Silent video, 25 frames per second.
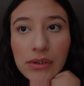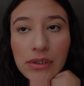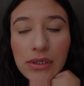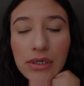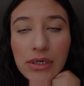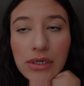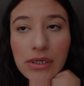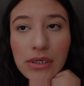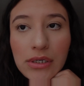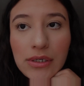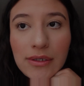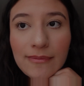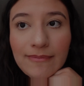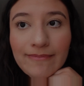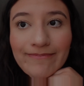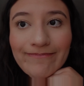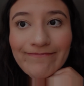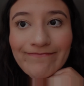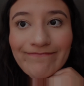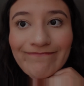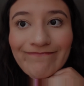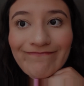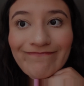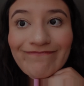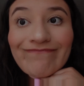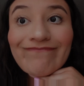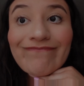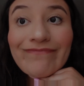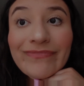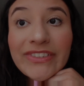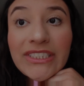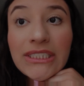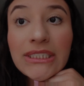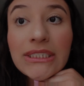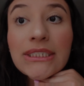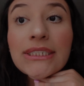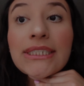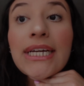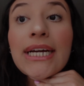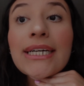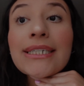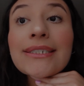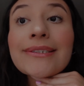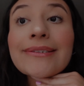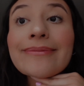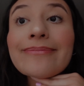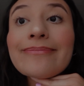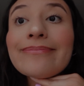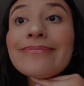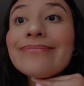Yeah,
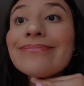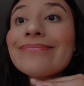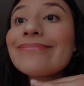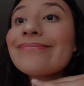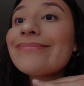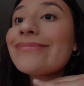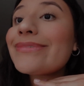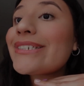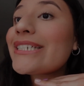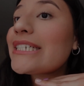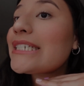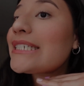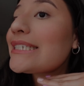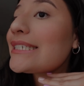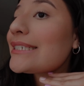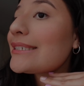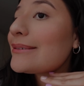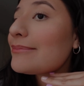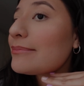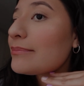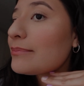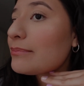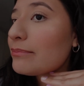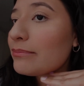pretty